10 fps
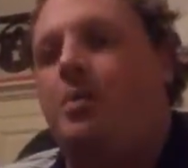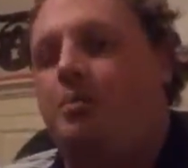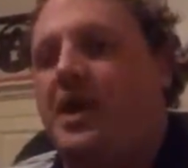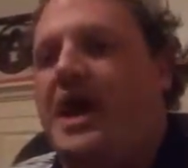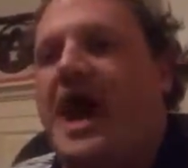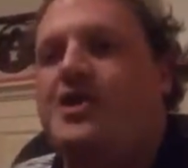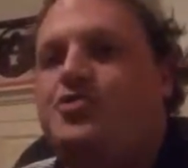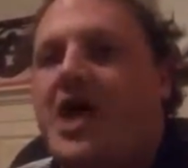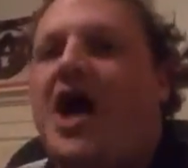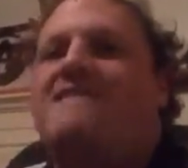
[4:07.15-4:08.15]
But I do
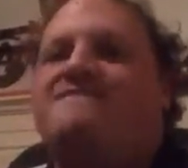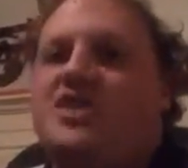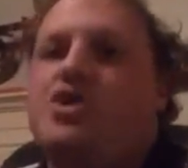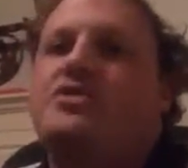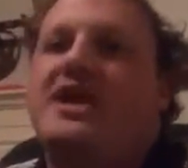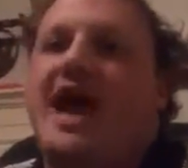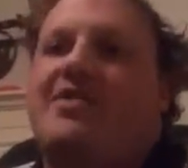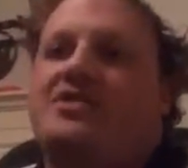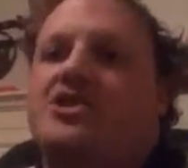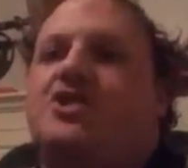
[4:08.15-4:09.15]
not view the
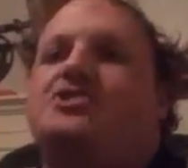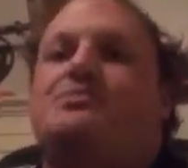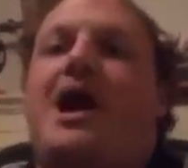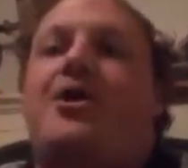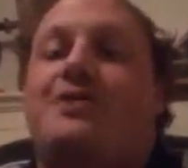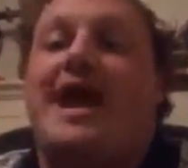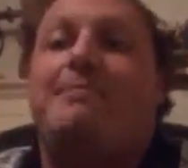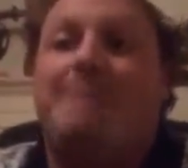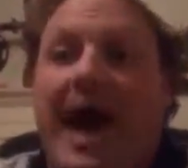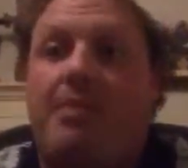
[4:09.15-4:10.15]
Catholic Church as modern-day
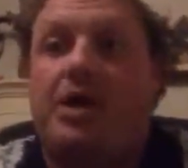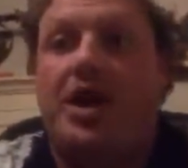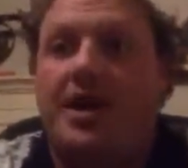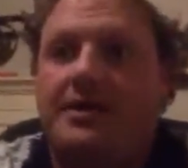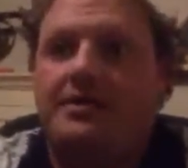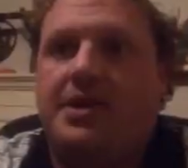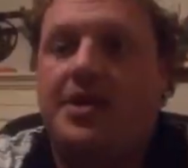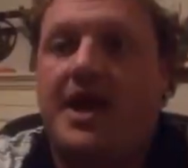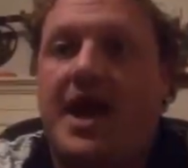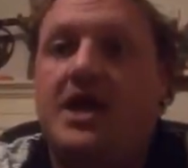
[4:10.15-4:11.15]
Babylon,
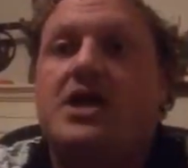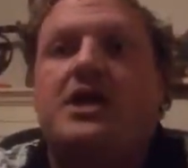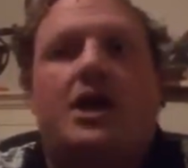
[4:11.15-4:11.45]
okay?